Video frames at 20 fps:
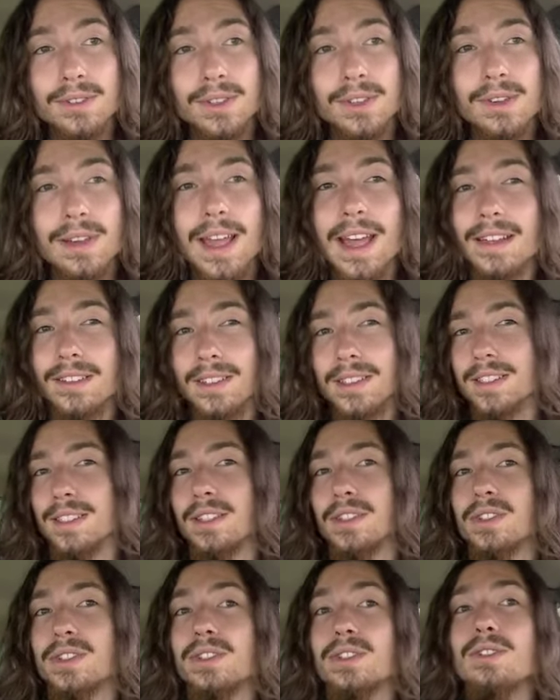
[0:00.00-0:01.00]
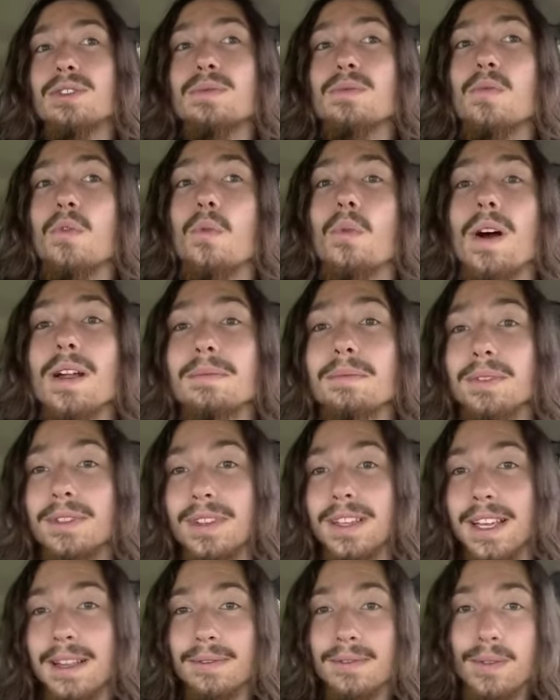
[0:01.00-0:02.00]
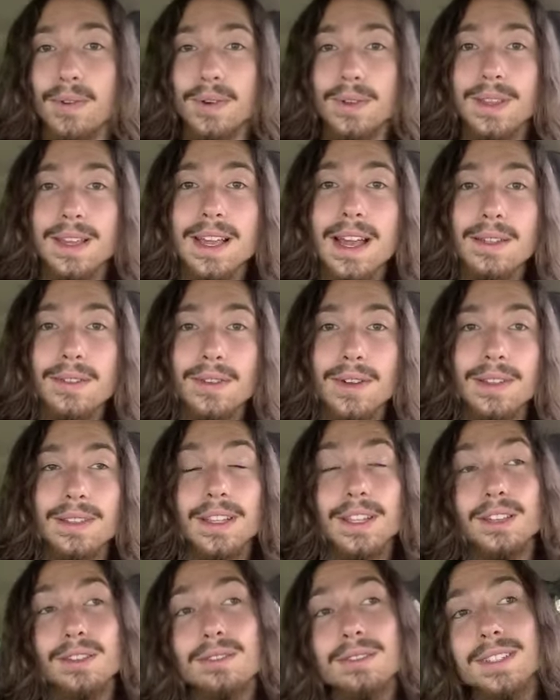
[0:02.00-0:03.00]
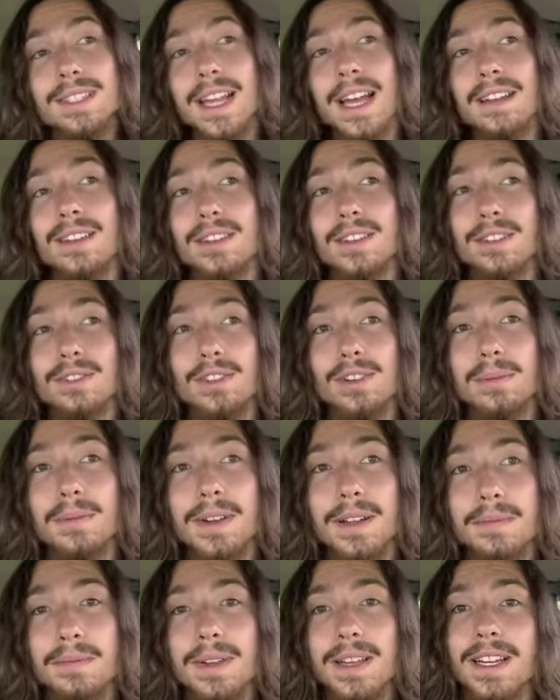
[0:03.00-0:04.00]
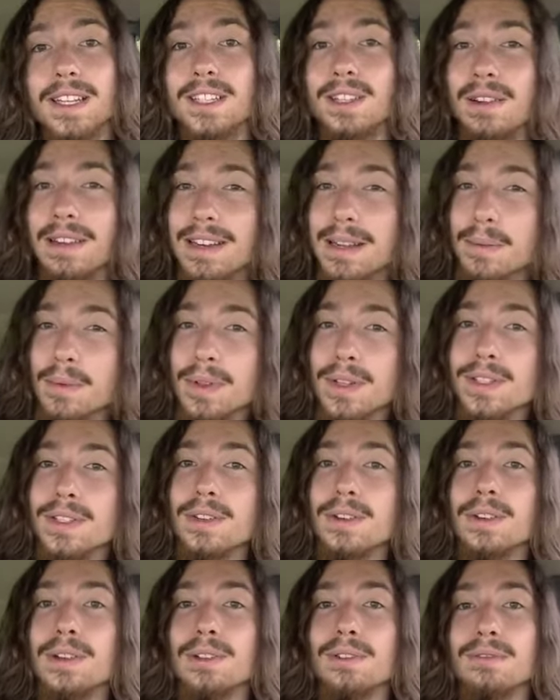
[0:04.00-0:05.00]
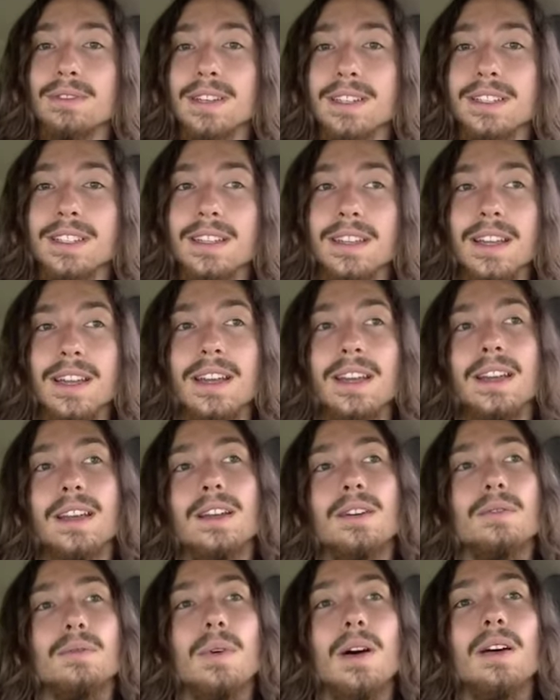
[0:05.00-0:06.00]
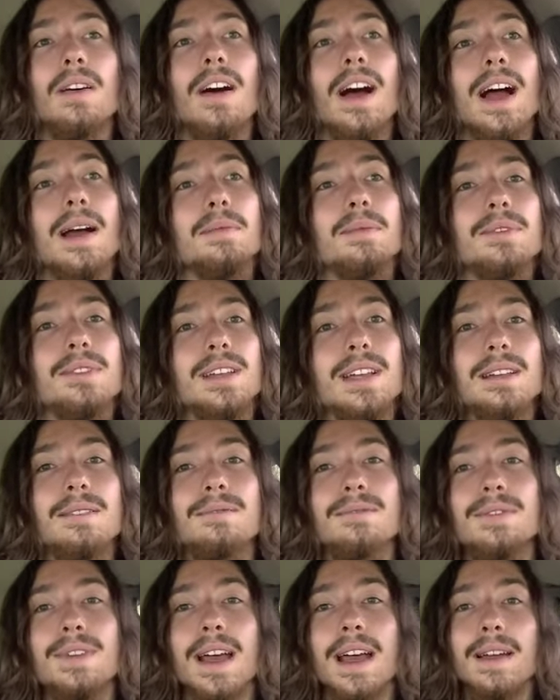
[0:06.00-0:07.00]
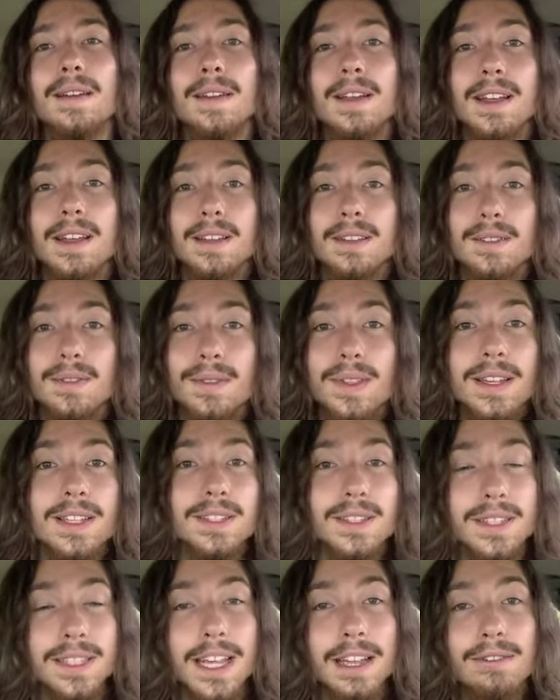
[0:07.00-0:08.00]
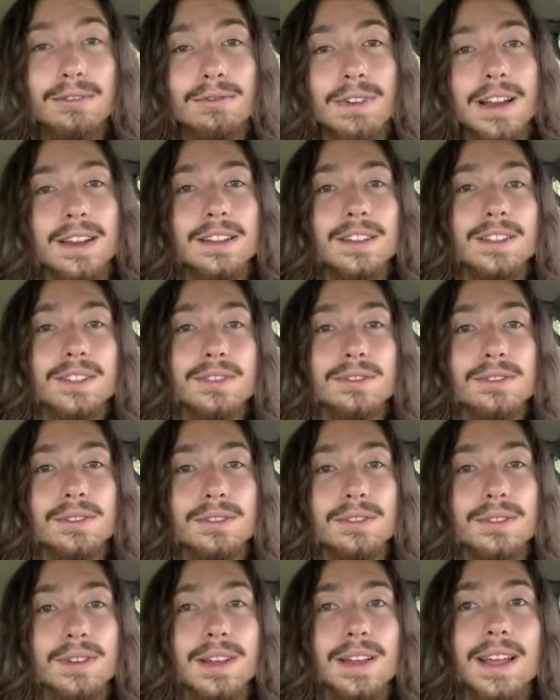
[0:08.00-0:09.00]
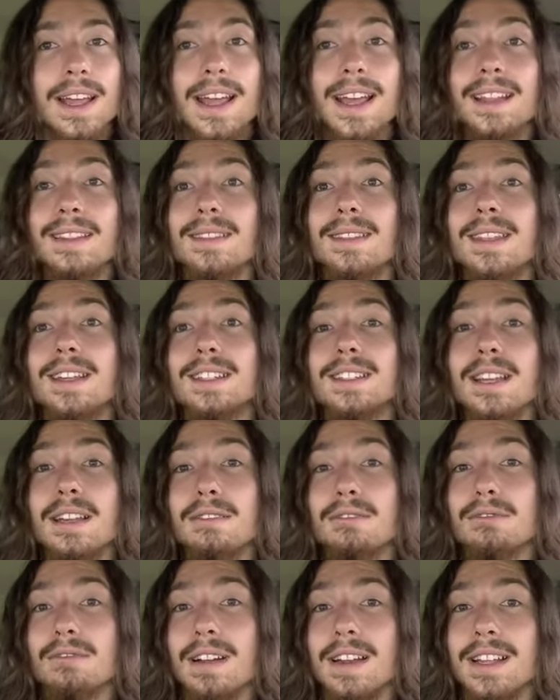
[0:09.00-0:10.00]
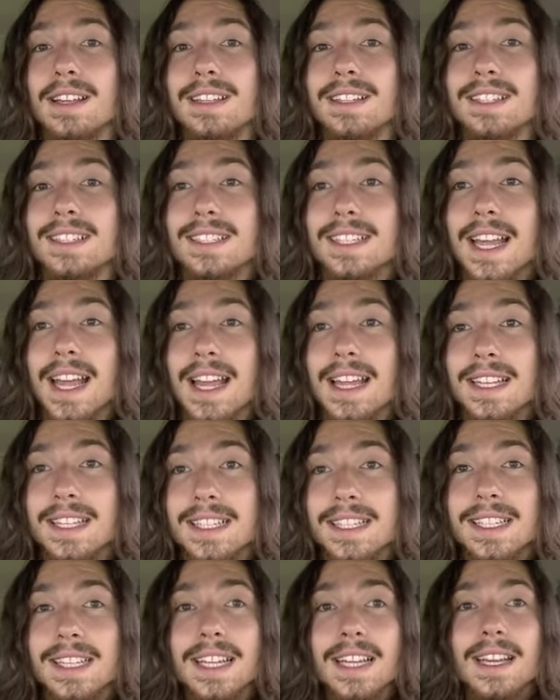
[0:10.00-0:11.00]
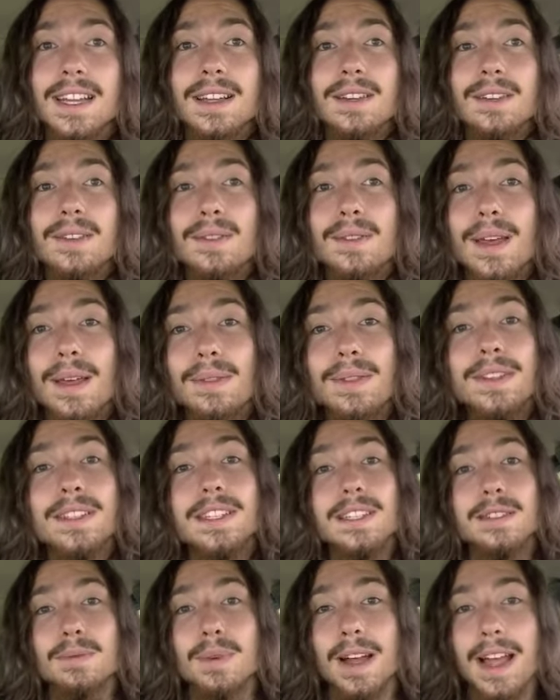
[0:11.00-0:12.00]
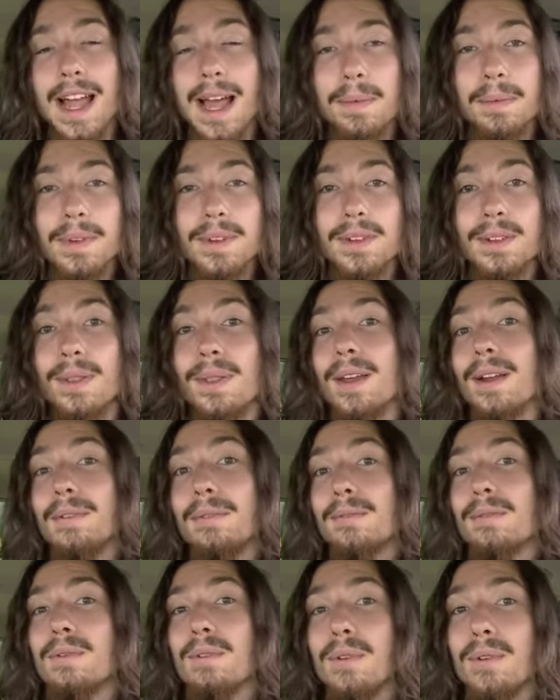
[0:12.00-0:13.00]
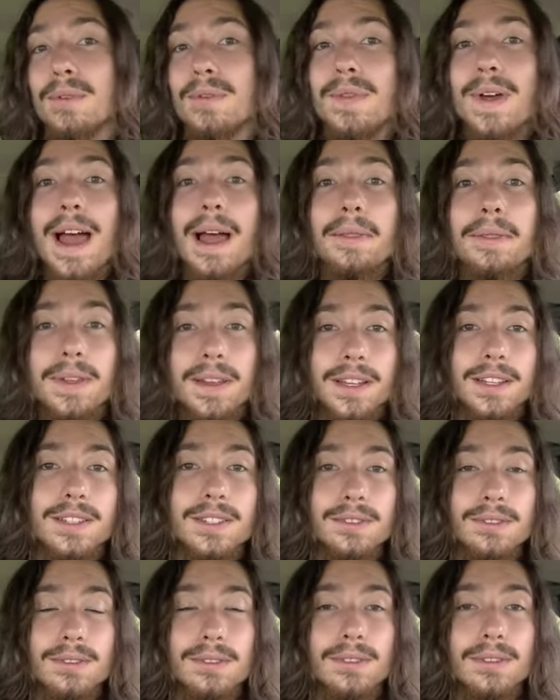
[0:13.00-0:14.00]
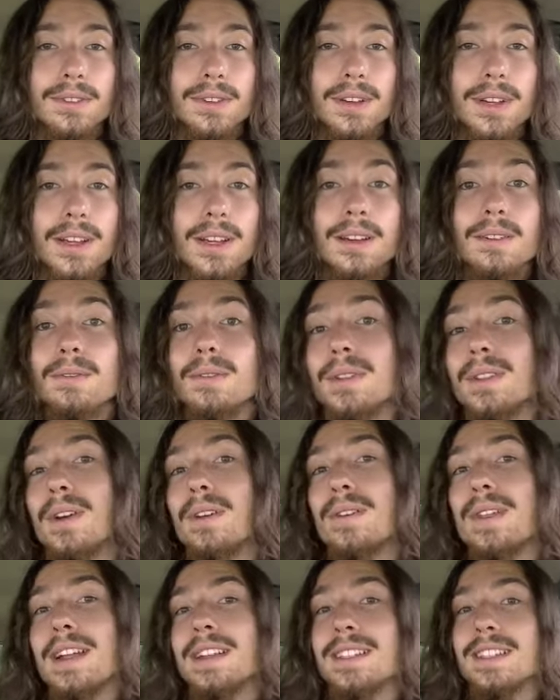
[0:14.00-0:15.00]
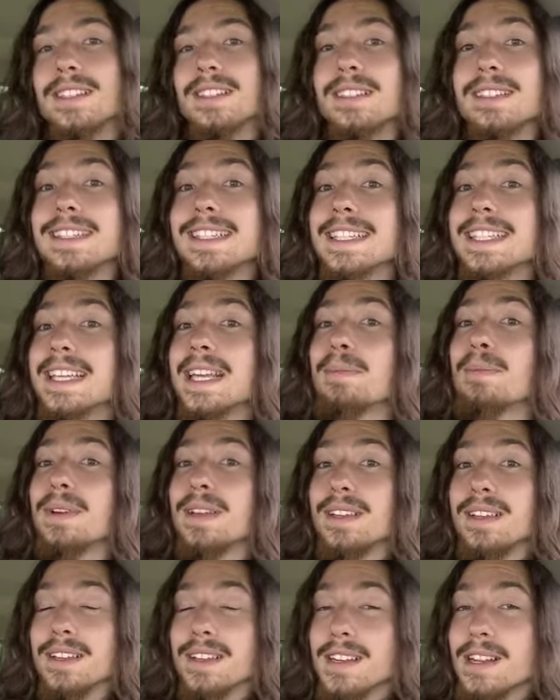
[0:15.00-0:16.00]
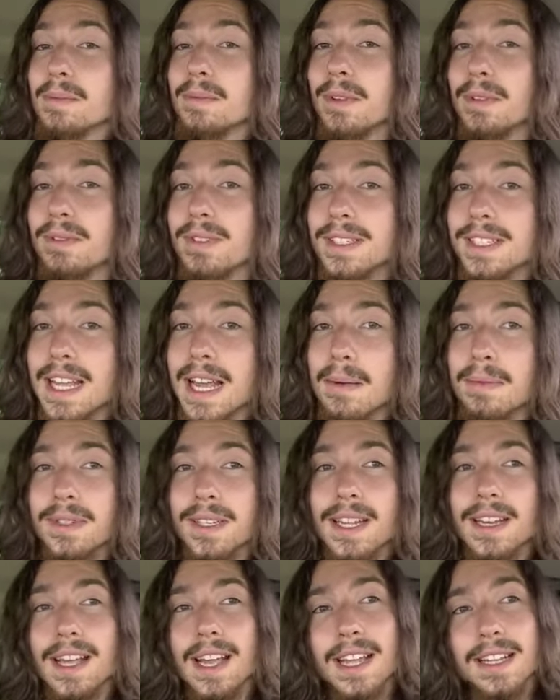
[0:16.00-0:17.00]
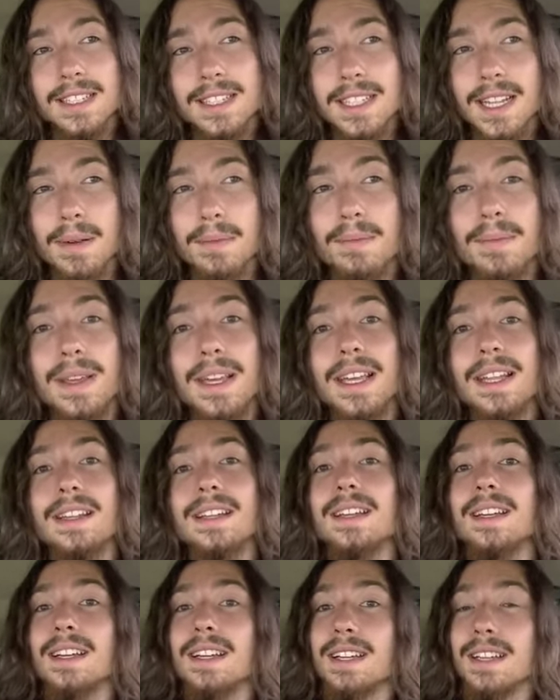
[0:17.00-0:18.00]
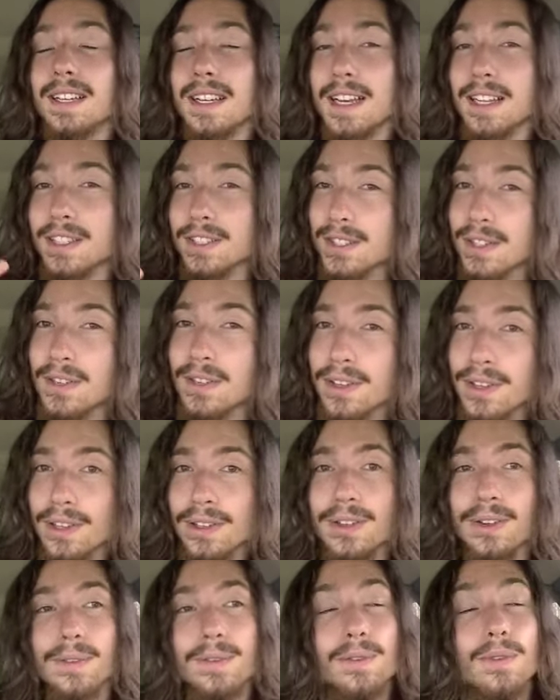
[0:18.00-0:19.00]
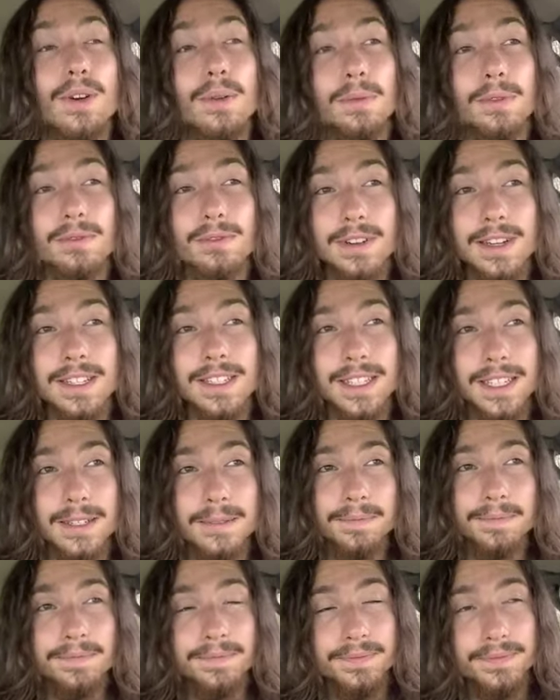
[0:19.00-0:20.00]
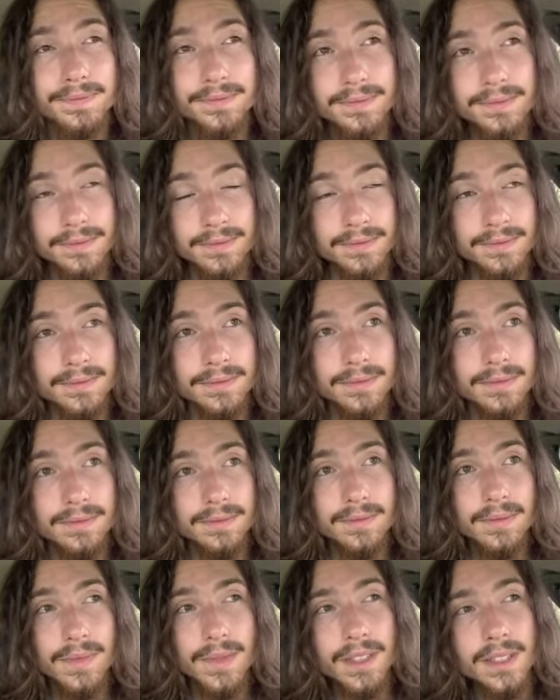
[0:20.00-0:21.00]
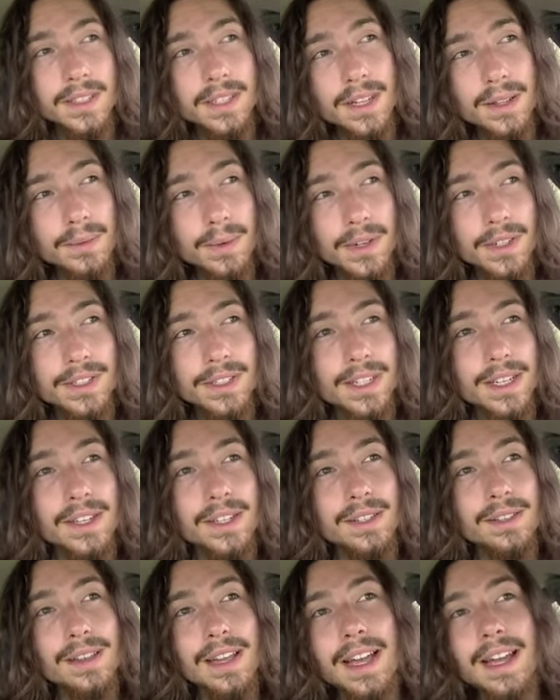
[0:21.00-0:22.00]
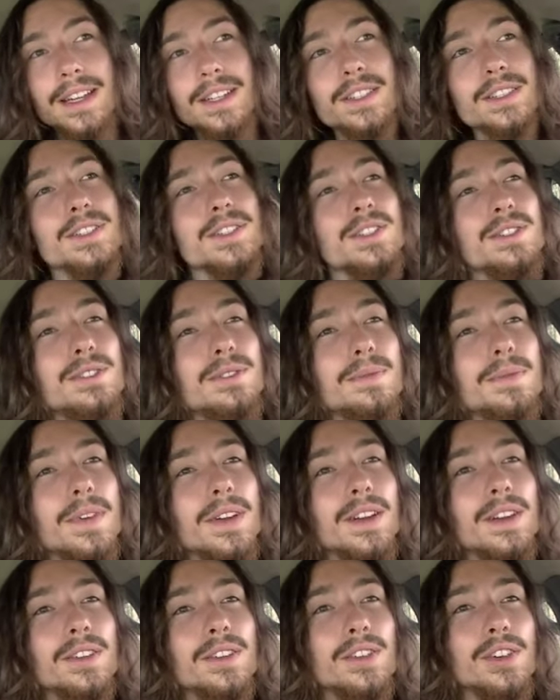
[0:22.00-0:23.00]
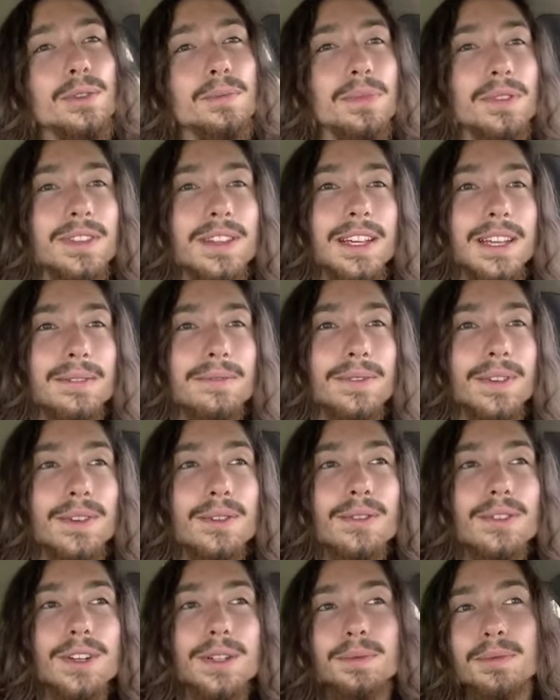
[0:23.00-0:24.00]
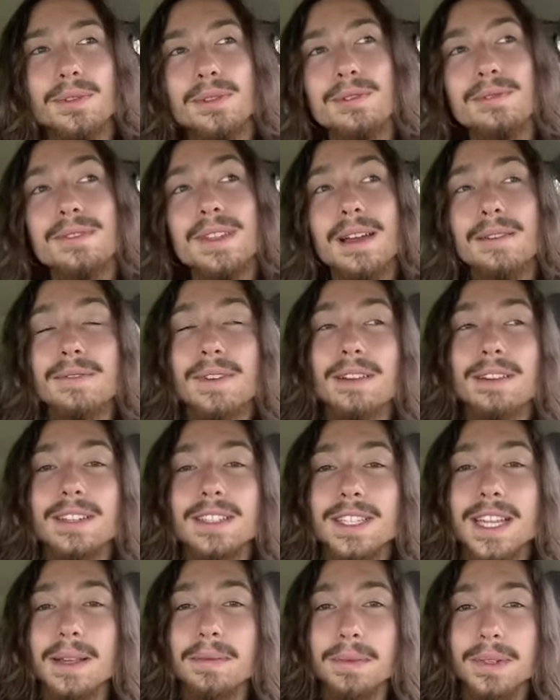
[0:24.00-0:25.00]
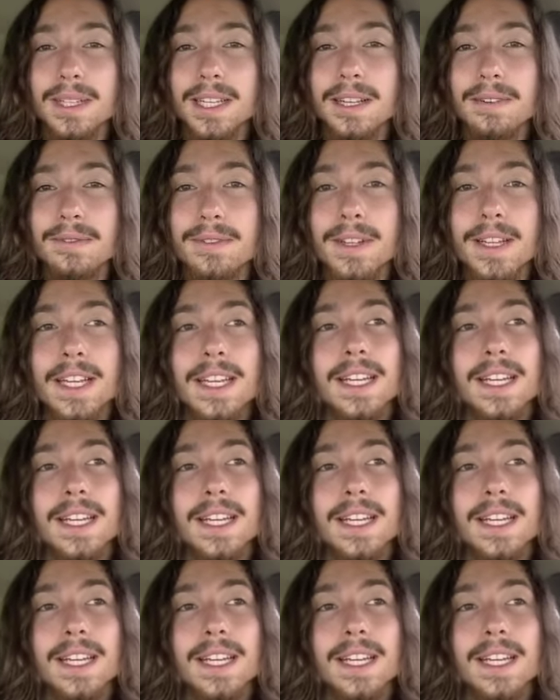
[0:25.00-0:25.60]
You can't just assume one belief or the other and then use that to determine it, because you end up with circular reasoning. Well, I believe that this sacred writing is true, and this sacred writing says that this is what happened, therefore that thing is true. Well, no, that's skipping a number of steps, and it ends up being a circular form of reasoning. In other words, you can't assume your belief in order to prove that very same belief.